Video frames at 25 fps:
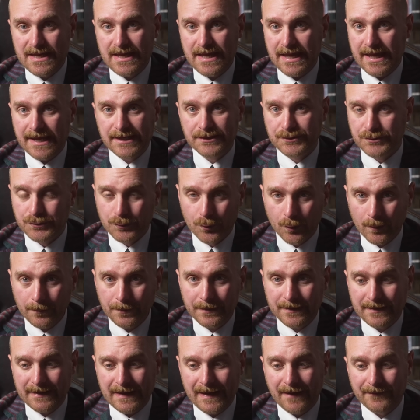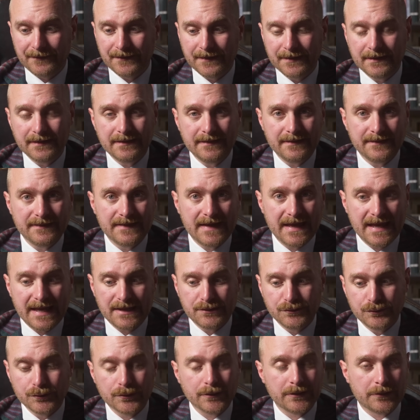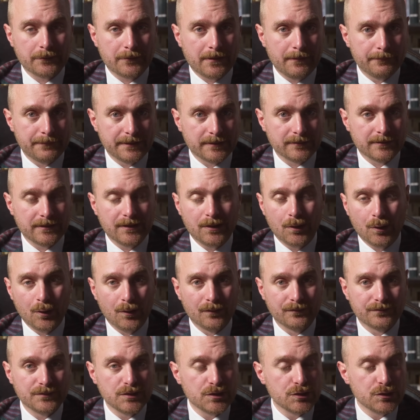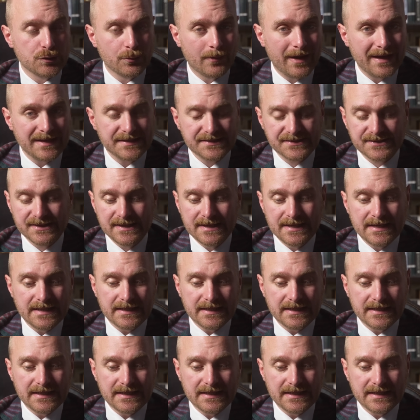in Europe now that their nuclear umbrella of the US